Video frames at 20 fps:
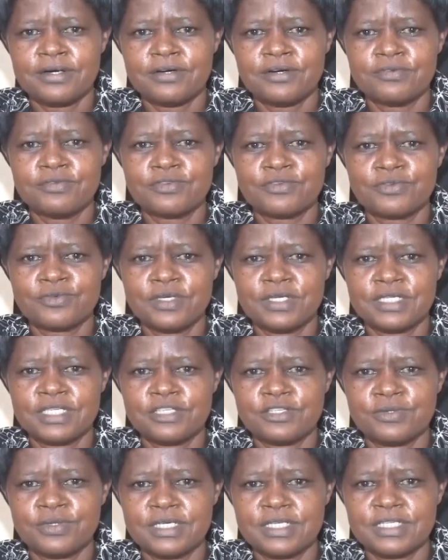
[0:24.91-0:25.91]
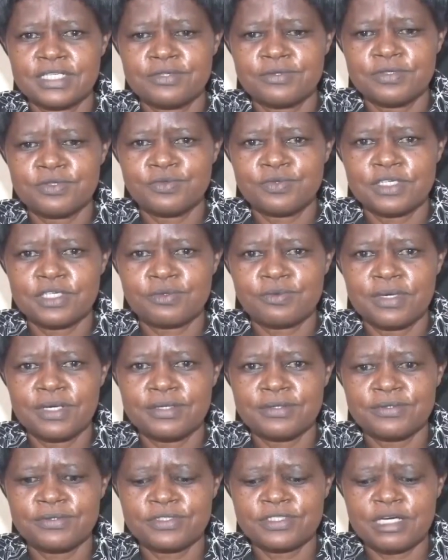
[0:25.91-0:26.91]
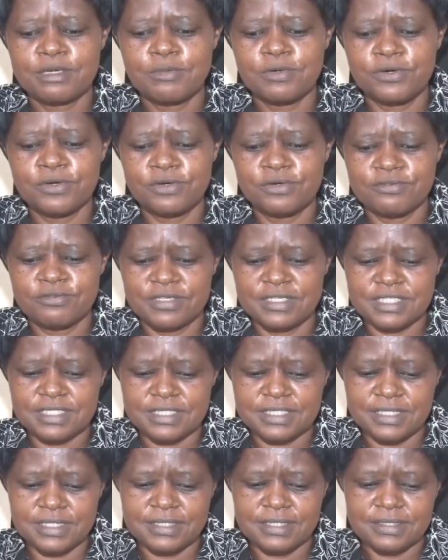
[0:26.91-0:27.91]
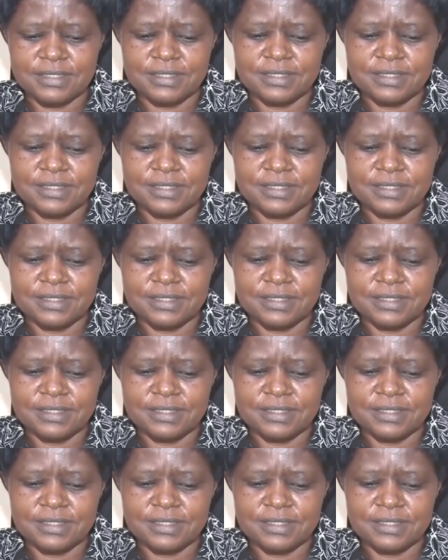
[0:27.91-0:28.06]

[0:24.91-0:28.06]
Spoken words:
of 2020-2021 to Kyambogo University.